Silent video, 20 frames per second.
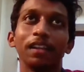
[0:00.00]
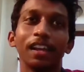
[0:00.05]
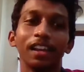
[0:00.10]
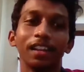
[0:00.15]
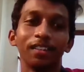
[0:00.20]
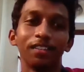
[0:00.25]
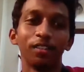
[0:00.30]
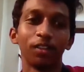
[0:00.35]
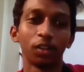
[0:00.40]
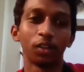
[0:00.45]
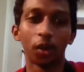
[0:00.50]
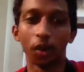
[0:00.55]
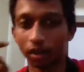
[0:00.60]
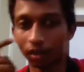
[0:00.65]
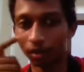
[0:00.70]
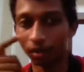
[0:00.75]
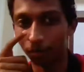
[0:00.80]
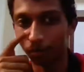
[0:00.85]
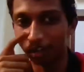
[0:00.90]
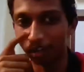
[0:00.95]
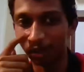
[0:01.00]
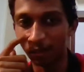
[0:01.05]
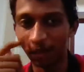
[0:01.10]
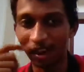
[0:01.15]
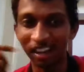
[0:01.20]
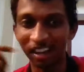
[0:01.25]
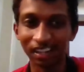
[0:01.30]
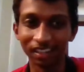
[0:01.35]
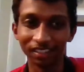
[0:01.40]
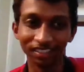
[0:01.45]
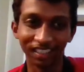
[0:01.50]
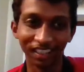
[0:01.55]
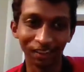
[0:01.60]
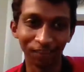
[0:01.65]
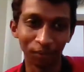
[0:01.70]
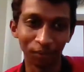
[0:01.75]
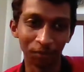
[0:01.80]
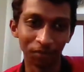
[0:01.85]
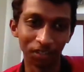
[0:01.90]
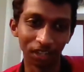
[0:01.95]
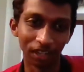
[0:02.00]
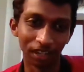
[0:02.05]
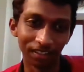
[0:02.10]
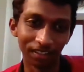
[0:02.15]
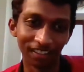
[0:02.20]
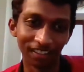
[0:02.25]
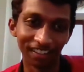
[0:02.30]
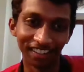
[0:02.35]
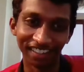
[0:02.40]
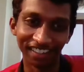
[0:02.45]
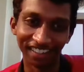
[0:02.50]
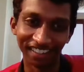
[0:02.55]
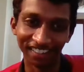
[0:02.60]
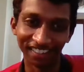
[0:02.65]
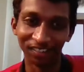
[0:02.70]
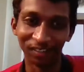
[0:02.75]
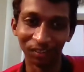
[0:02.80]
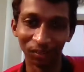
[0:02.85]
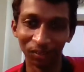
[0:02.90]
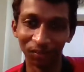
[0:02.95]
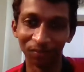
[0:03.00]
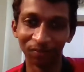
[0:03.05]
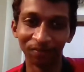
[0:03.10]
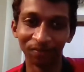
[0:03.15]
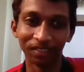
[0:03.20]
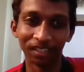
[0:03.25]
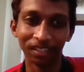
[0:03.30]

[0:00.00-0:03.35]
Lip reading: Like, you're talking about Himalaya scene from Jalandhar, and you know,